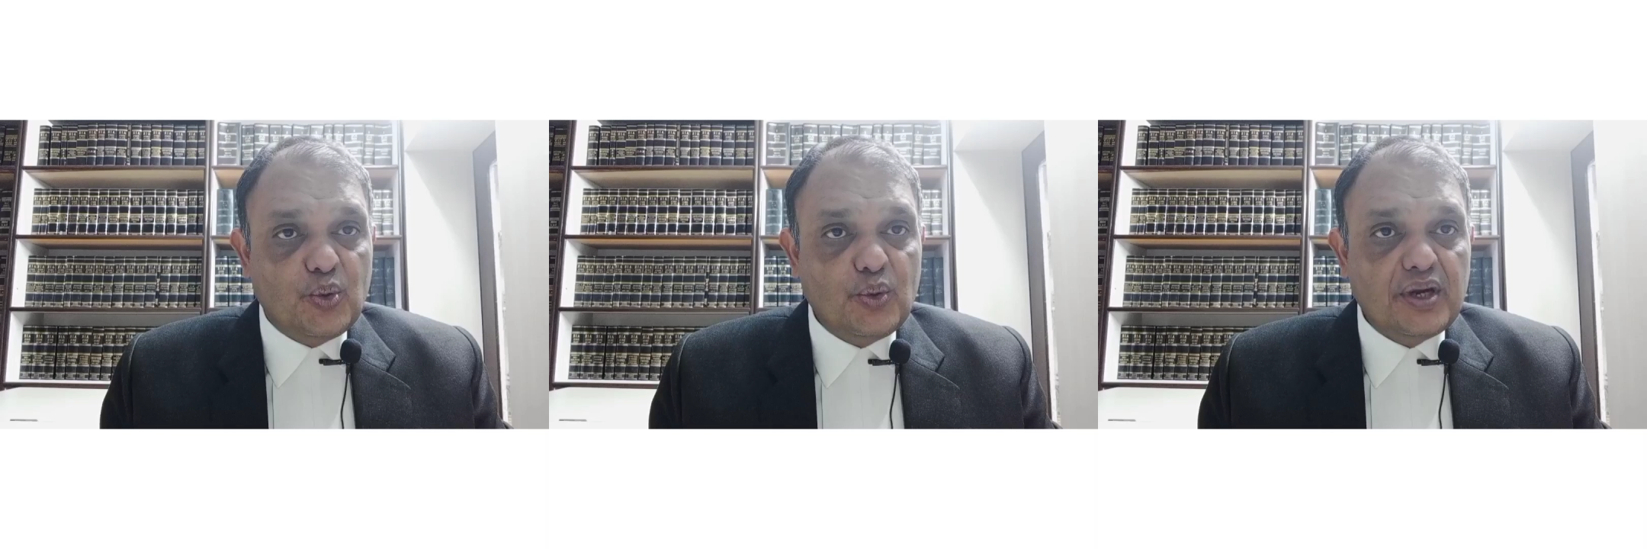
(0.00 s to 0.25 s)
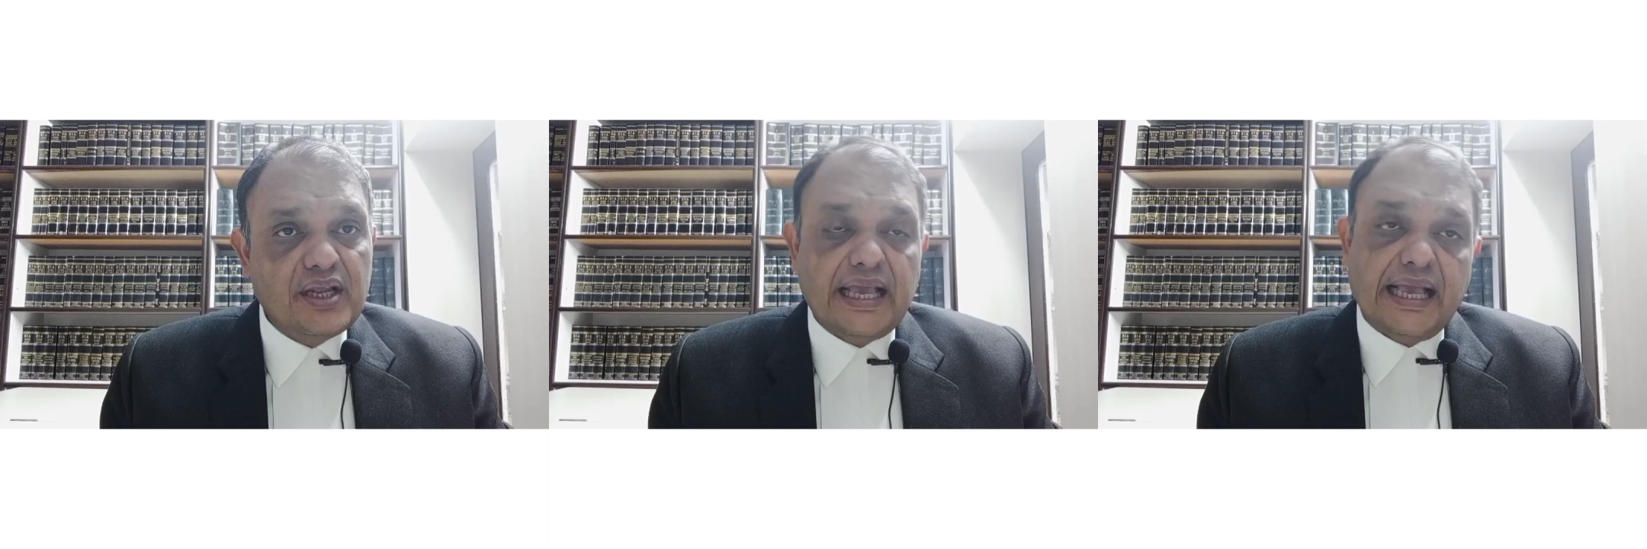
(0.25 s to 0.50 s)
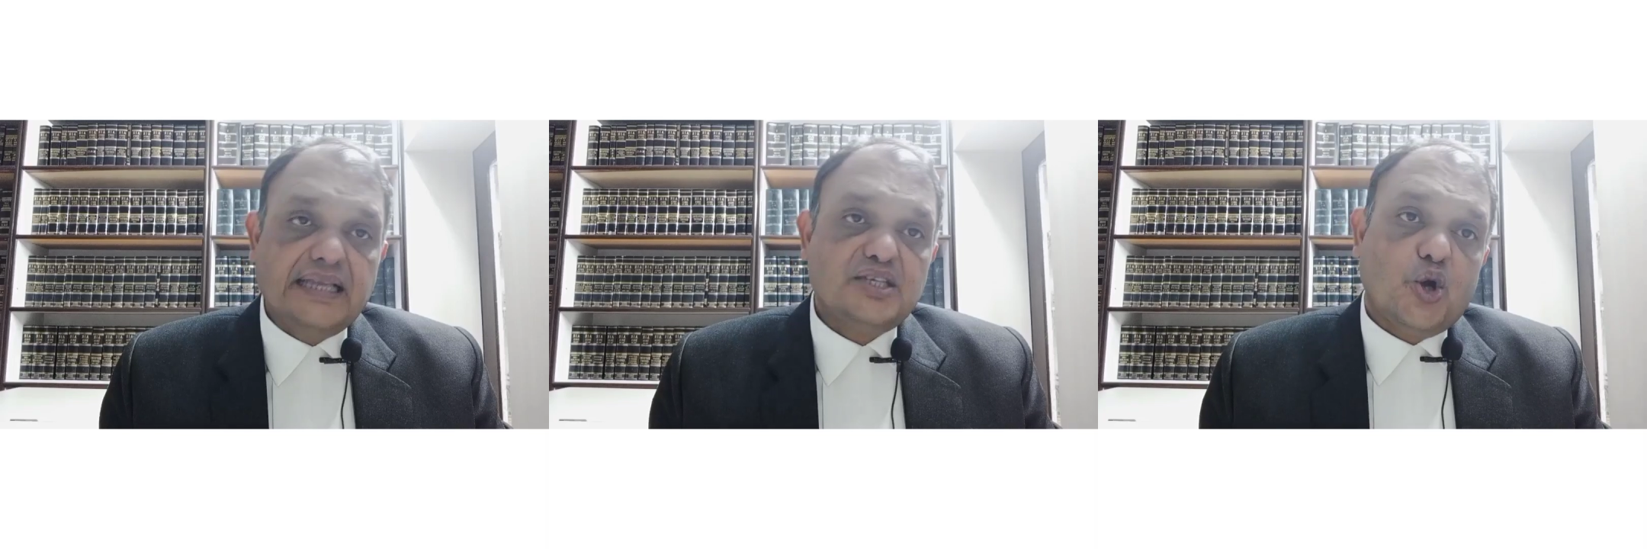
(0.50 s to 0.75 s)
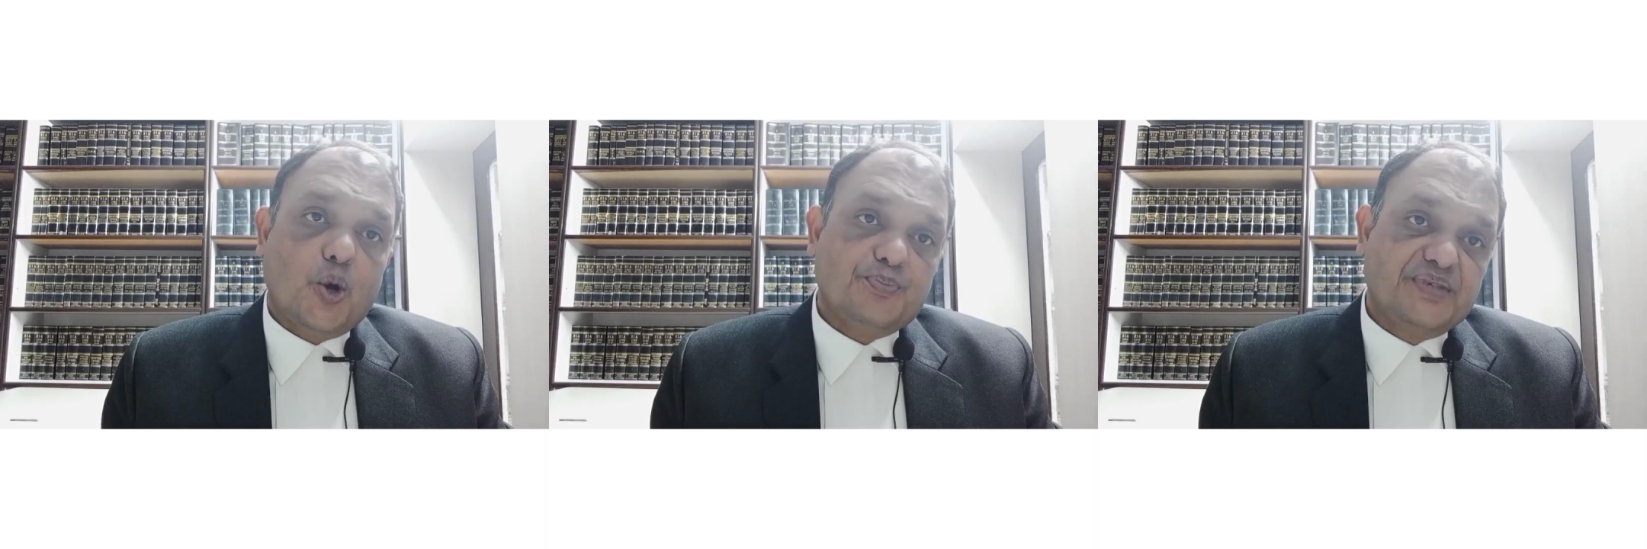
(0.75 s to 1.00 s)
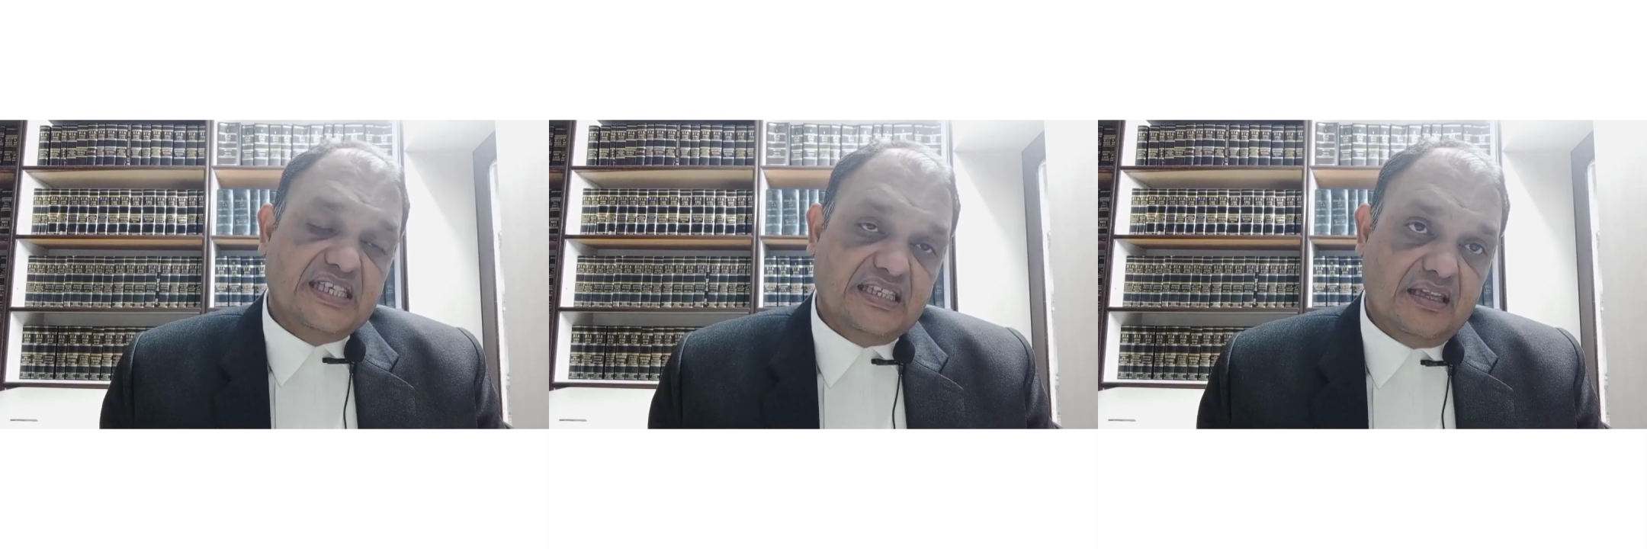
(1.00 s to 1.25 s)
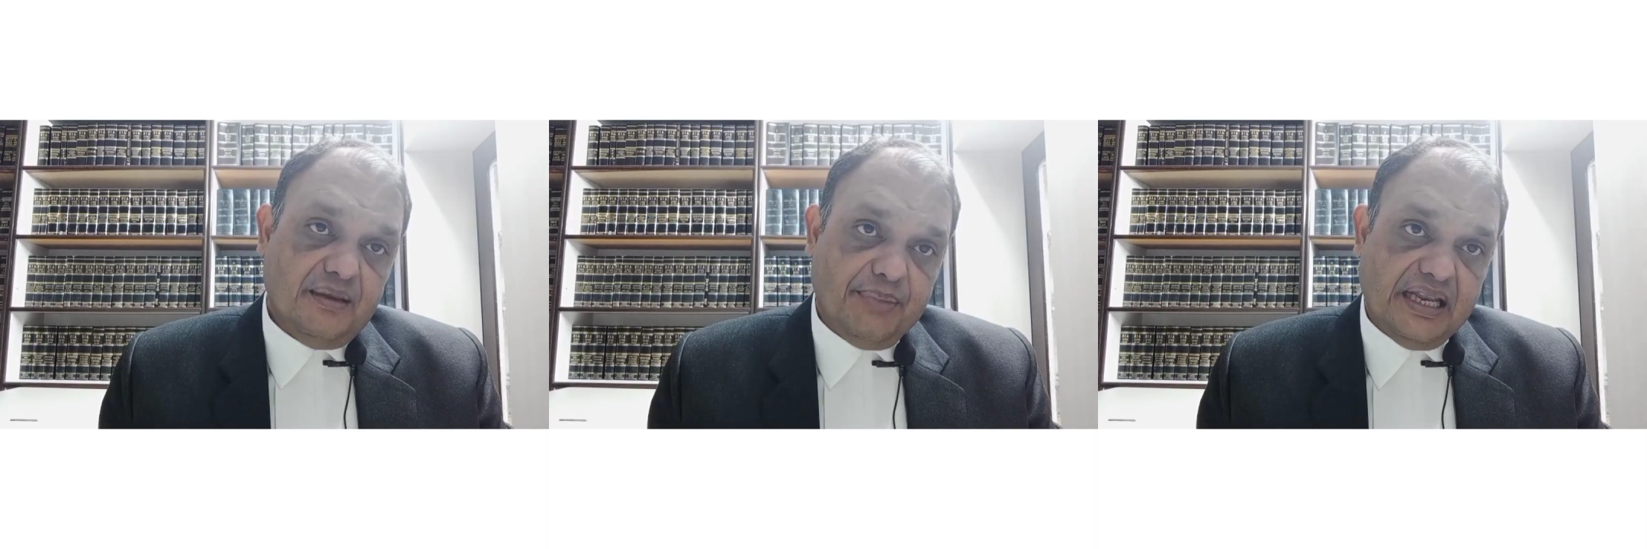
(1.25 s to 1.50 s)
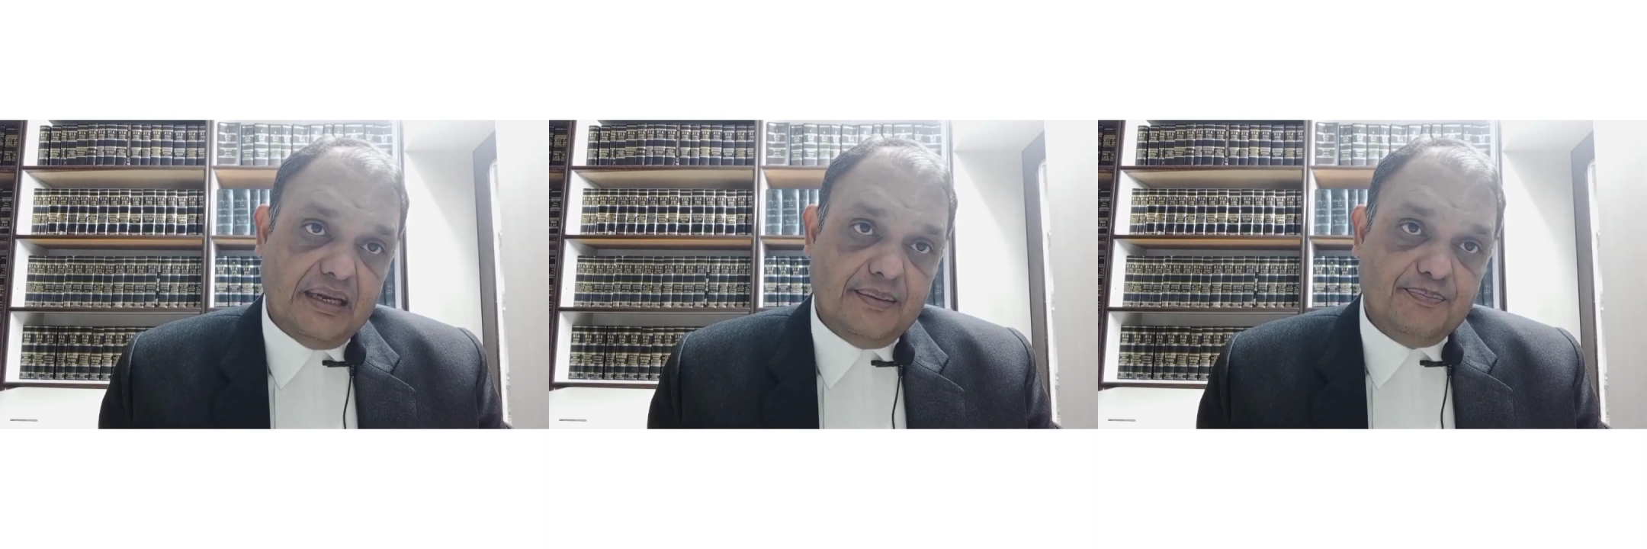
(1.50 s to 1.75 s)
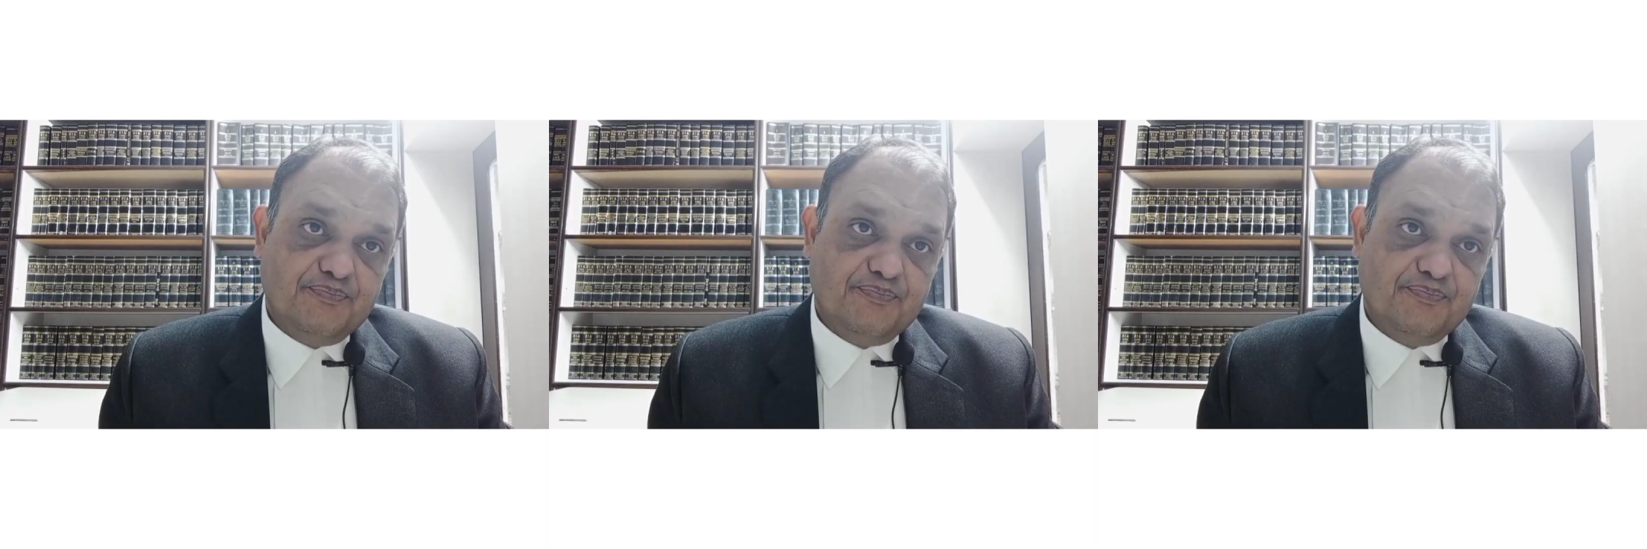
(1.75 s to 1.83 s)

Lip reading: court and obtain the bail.